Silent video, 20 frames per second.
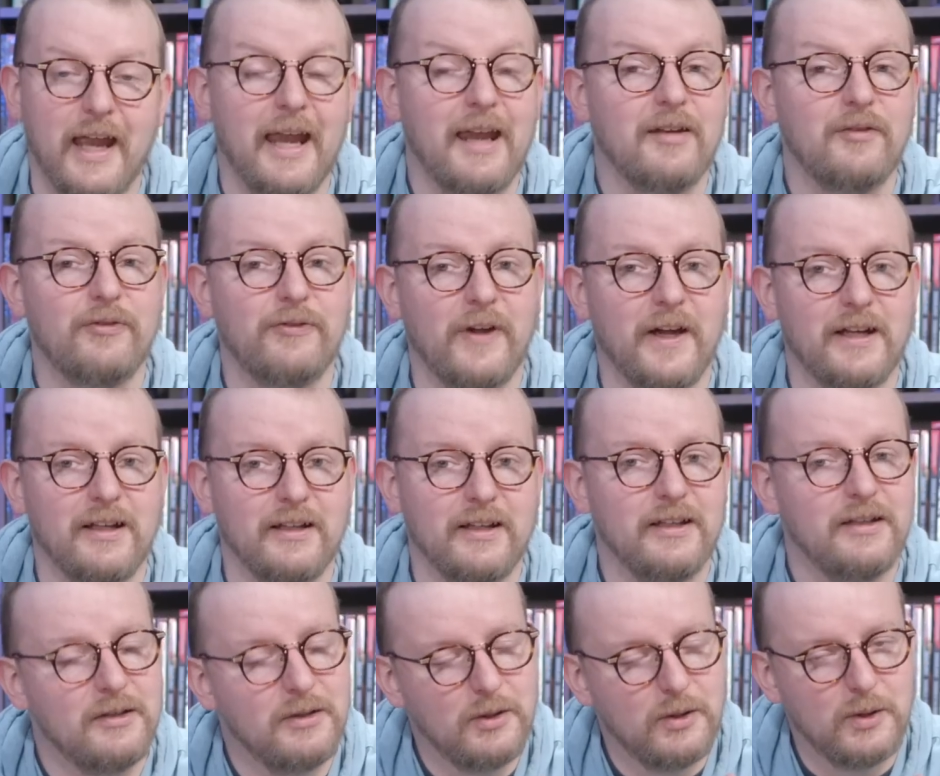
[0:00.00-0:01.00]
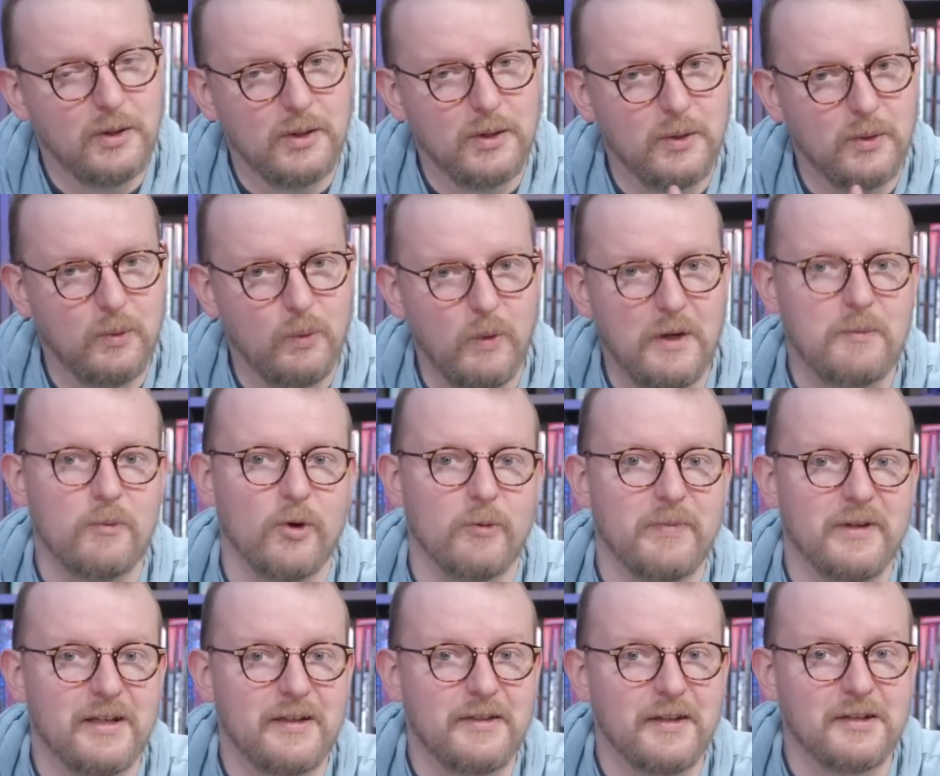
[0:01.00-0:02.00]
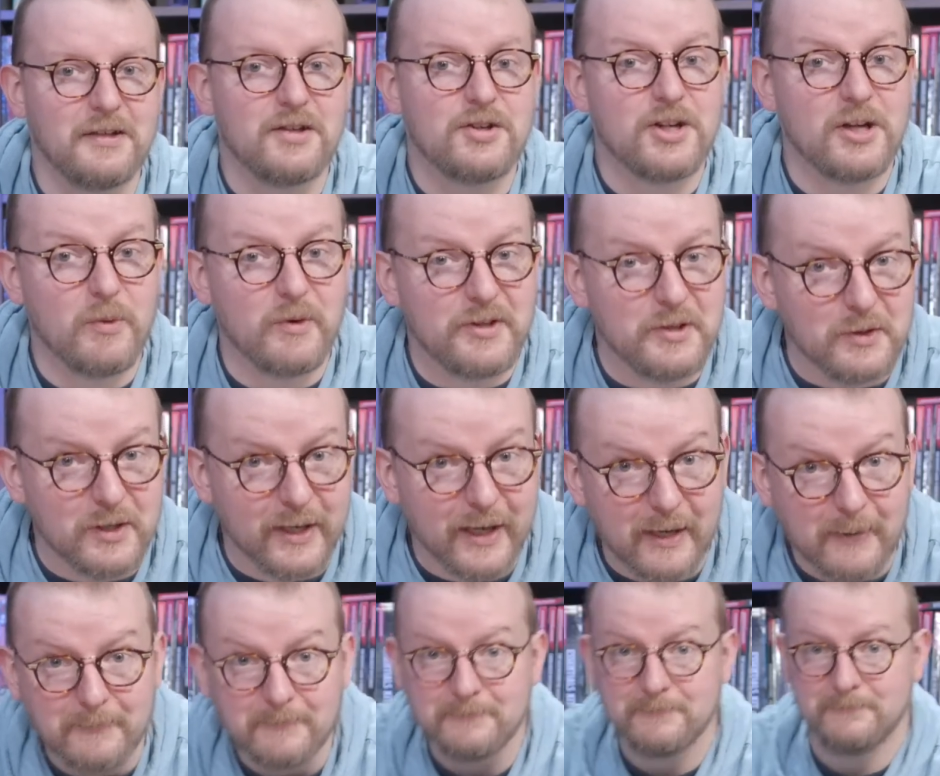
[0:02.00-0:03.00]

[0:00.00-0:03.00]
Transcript: And finally, one more big thing to share with you today.